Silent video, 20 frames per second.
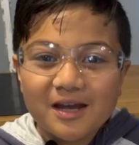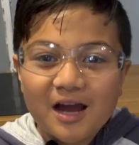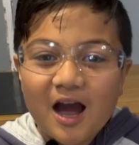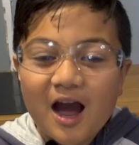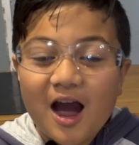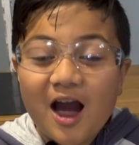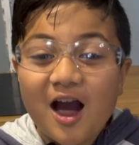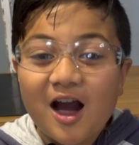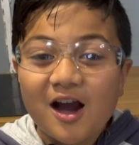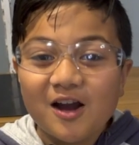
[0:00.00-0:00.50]
meet
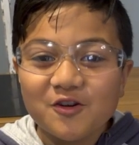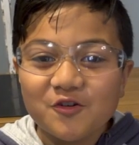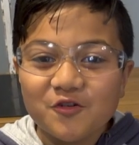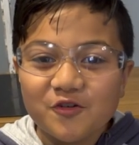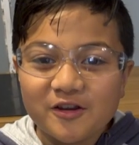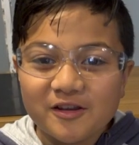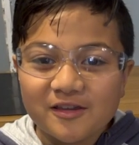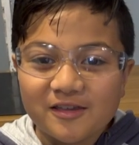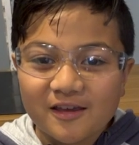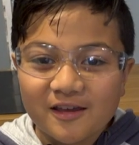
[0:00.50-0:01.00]
our
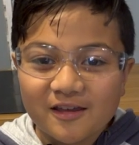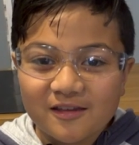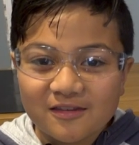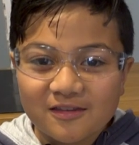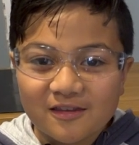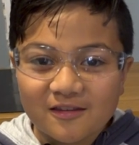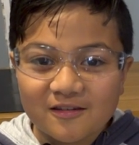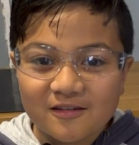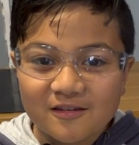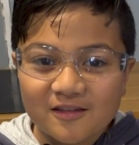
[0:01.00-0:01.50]
hungry
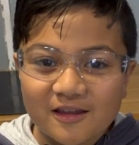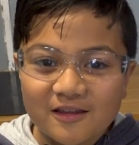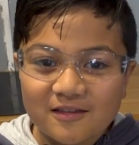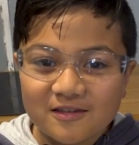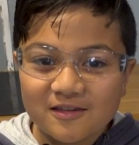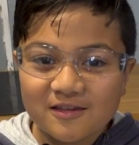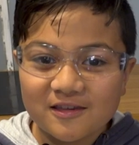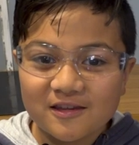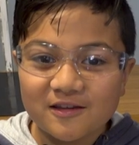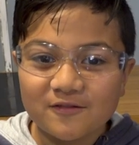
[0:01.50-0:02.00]
testers
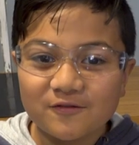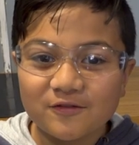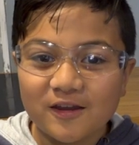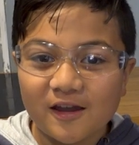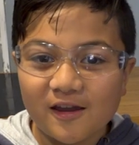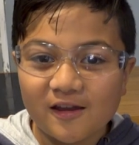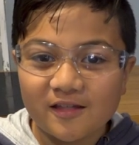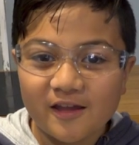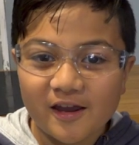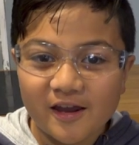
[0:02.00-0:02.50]
and see if
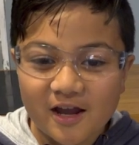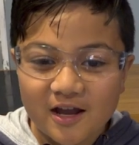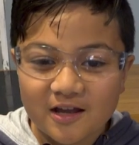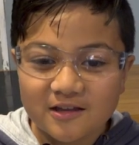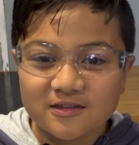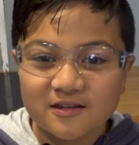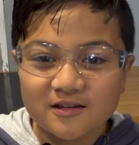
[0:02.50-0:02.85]
they like our